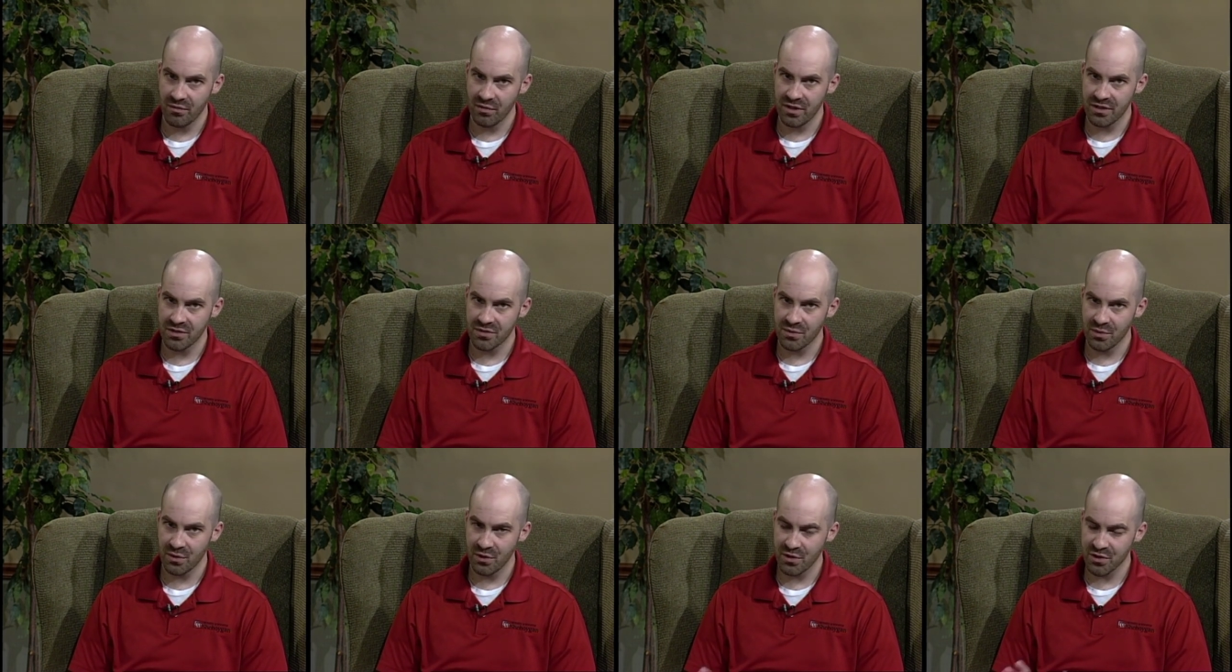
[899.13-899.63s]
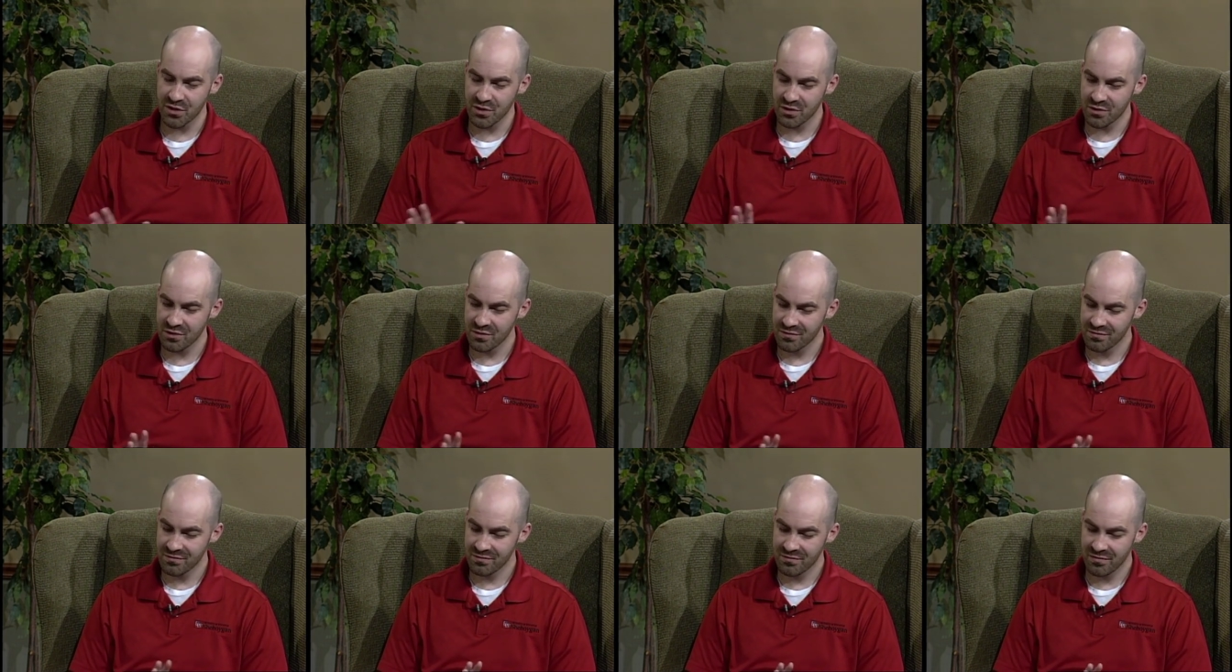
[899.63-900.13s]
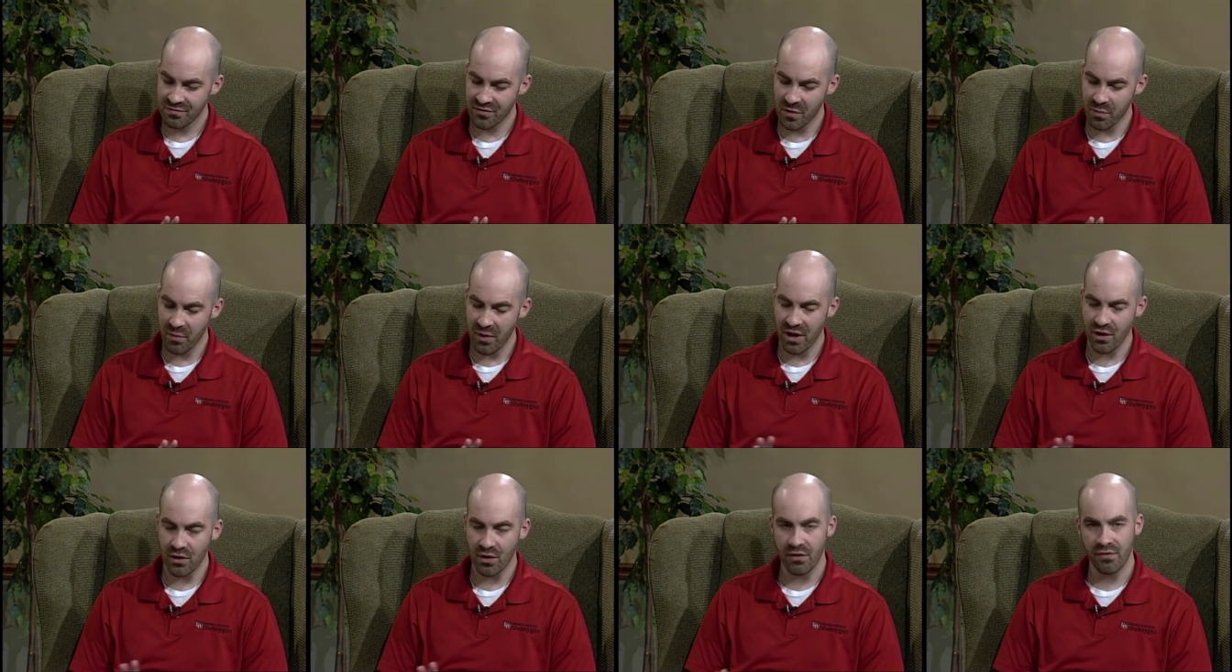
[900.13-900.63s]
resource, for
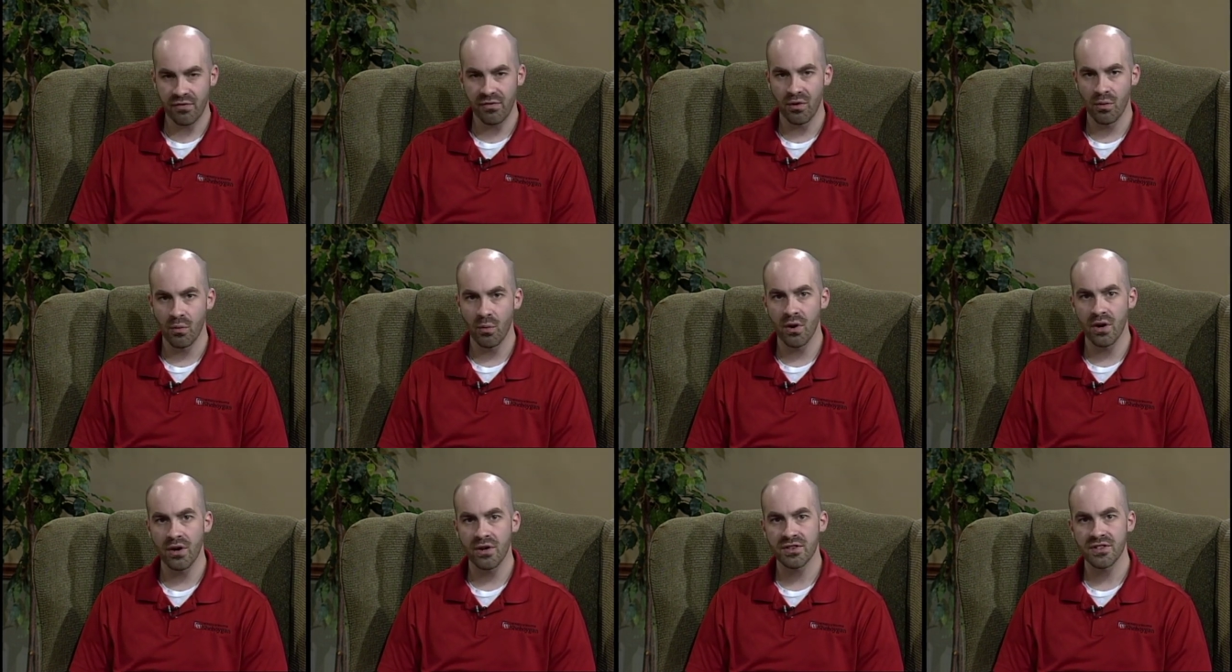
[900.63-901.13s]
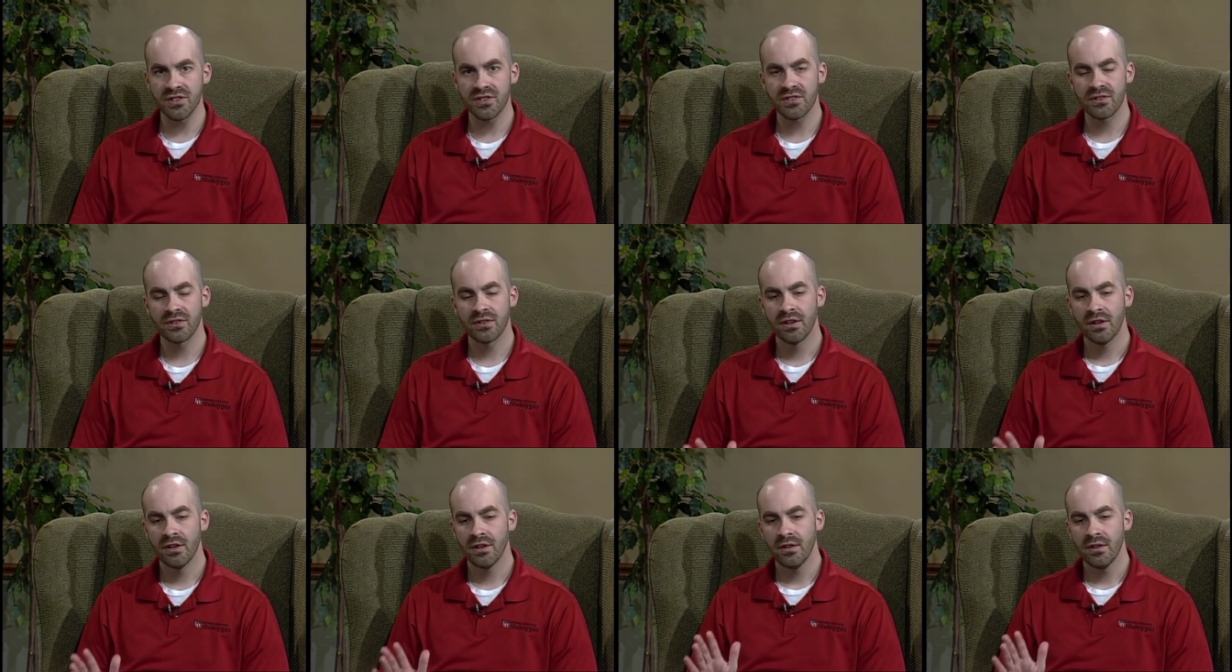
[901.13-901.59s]
better or for worse.